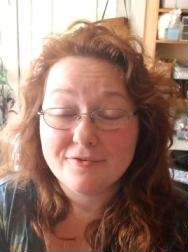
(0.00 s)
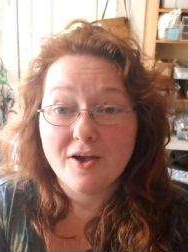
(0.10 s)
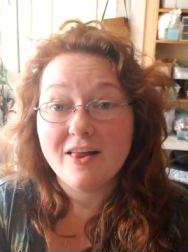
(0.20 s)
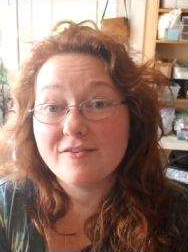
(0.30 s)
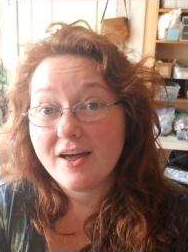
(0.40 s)

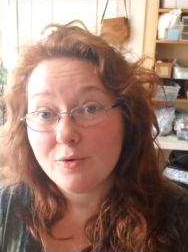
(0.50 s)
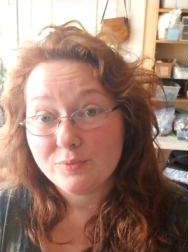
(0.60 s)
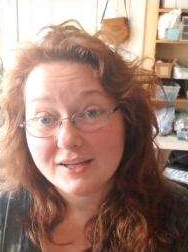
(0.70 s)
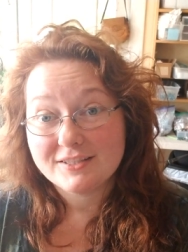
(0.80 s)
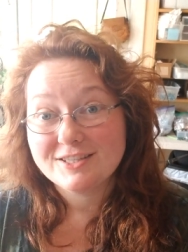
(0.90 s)
Y'all have
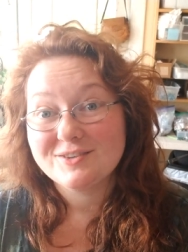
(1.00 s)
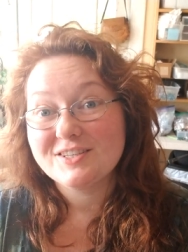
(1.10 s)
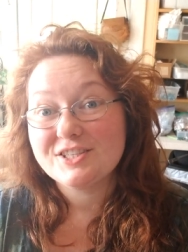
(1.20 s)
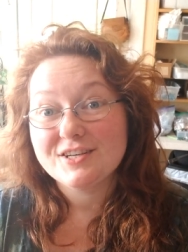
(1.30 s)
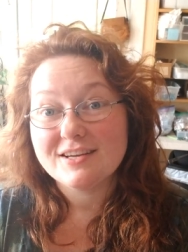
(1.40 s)
helped us to
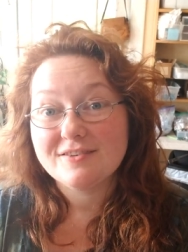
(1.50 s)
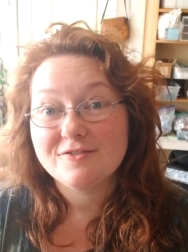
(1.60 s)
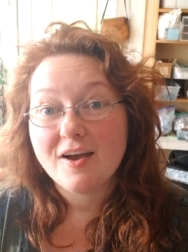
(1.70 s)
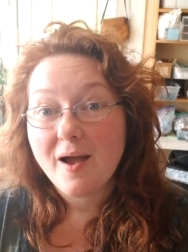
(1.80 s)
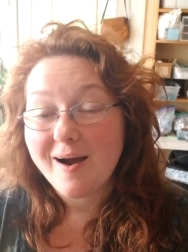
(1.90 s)
achieve
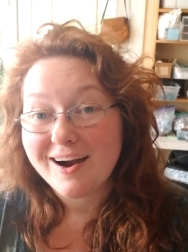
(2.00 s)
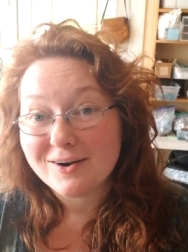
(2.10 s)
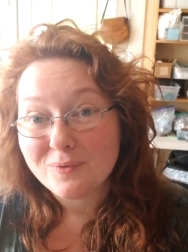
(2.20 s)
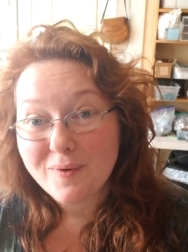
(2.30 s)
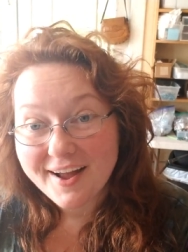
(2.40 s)

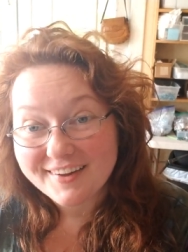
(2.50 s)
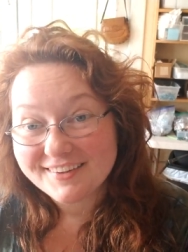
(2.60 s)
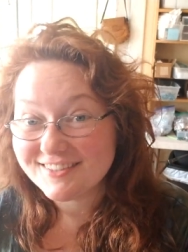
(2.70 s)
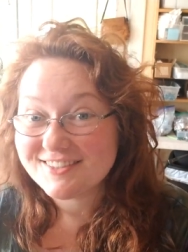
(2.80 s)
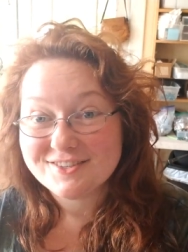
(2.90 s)
our
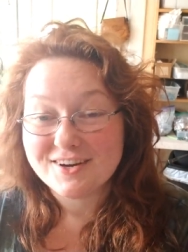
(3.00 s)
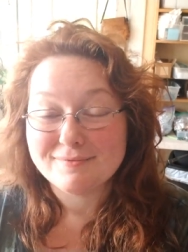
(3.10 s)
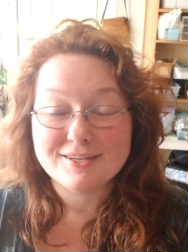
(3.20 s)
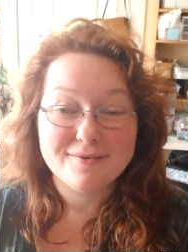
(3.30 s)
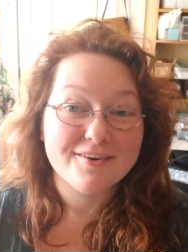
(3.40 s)
wildest
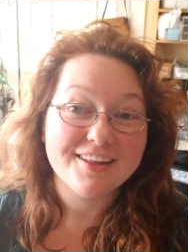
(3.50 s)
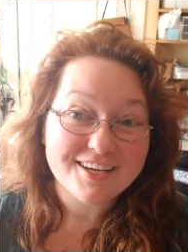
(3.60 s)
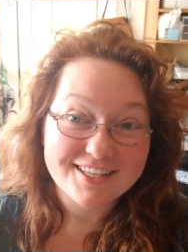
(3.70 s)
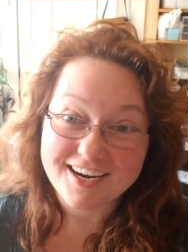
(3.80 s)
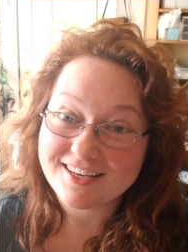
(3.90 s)
dreams, and I'm really
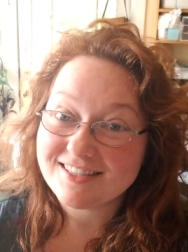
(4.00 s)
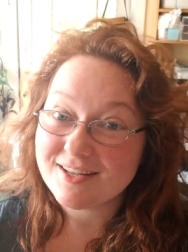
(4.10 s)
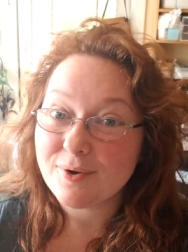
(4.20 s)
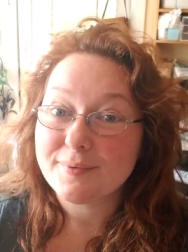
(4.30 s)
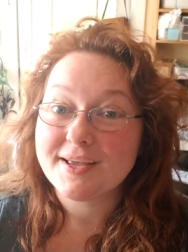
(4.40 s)
excited to
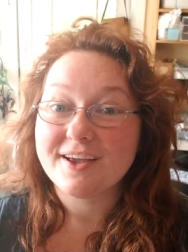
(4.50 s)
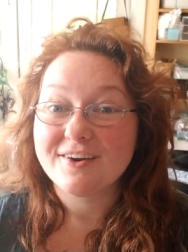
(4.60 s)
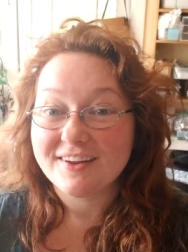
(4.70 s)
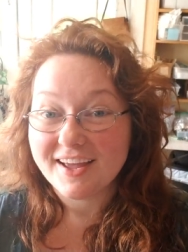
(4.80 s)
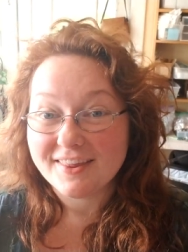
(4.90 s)
see where we can
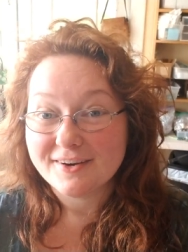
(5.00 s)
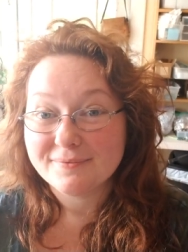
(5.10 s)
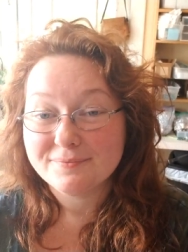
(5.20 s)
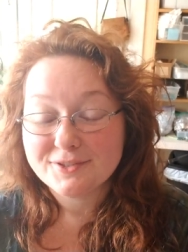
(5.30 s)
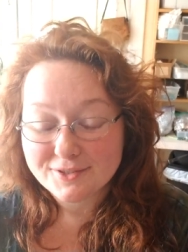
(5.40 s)
go together.
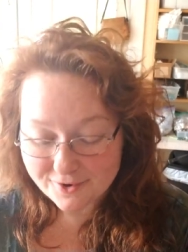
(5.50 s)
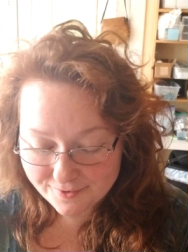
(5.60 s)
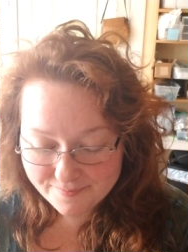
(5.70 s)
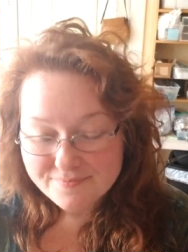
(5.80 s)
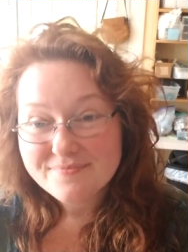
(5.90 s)

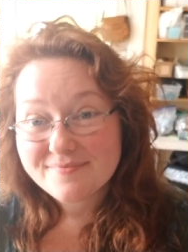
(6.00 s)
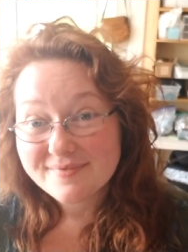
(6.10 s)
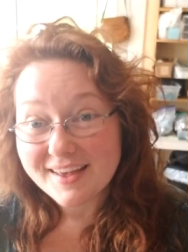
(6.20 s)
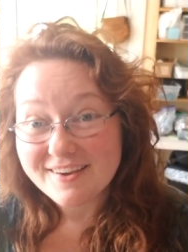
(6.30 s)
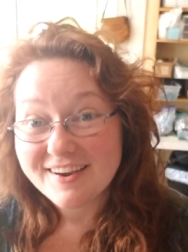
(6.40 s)
So
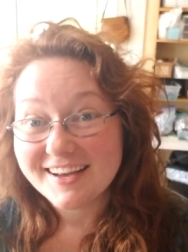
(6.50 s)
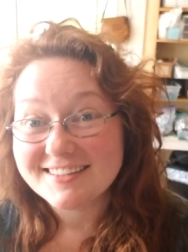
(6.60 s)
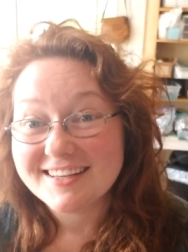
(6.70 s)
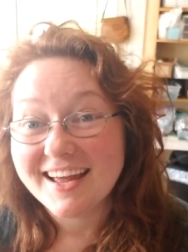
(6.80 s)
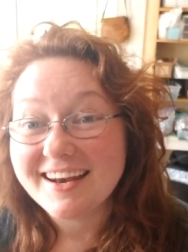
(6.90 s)
thank you
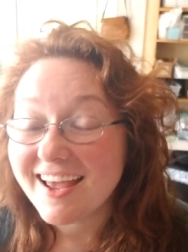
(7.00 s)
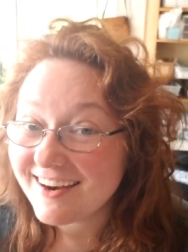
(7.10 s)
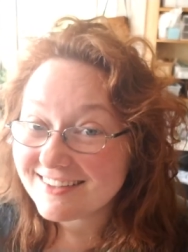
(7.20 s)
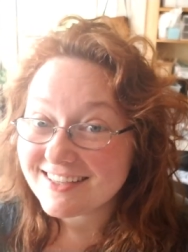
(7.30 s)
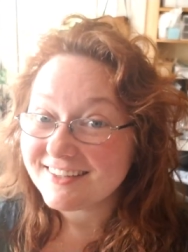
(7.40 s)
guys again,
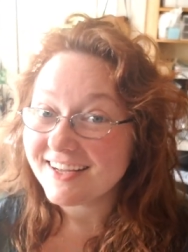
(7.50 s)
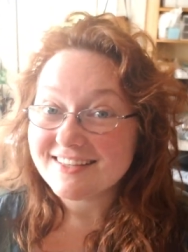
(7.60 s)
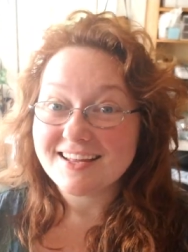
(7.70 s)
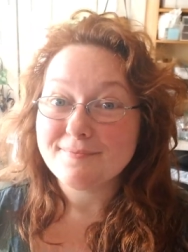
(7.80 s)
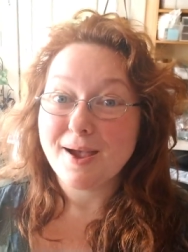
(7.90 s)
and until
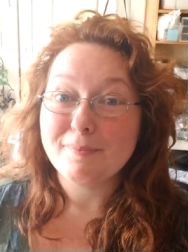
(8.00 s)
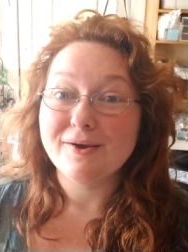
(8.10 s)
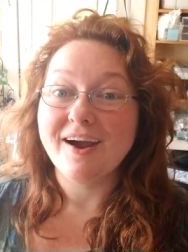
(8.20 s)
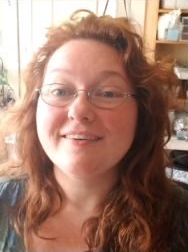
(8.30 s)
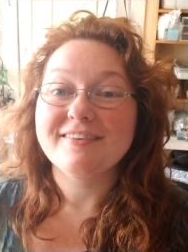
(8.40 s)
next time, happy
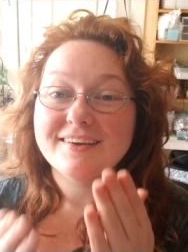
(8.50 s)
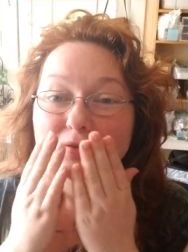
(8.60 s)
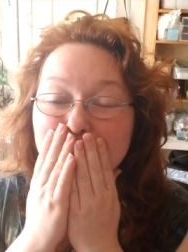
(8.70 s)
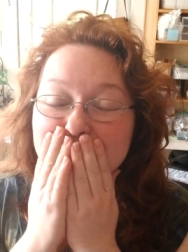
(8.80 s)
crafting.